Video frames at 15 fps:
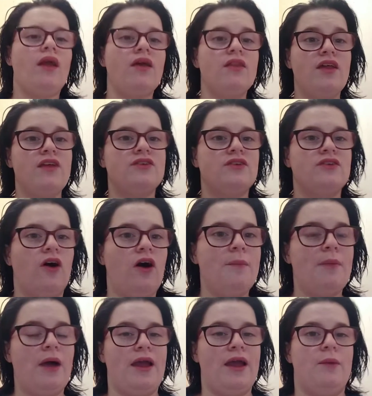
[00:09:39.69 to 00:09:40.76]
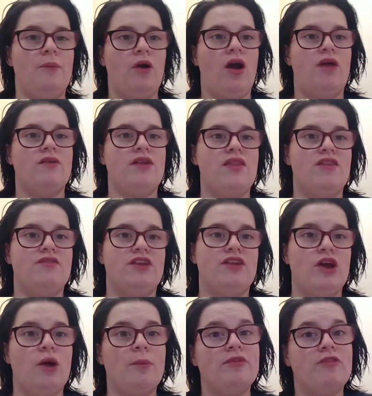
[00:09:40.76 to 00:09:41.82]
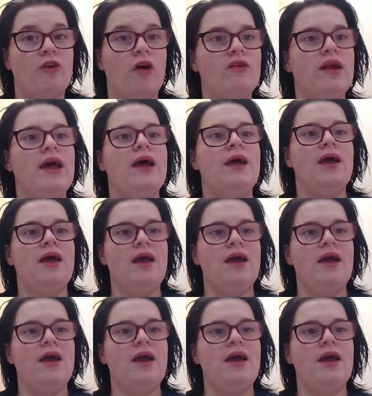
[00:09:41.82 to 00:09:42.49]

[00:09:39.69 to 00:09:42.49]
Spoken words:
this top I am wearing in the video before it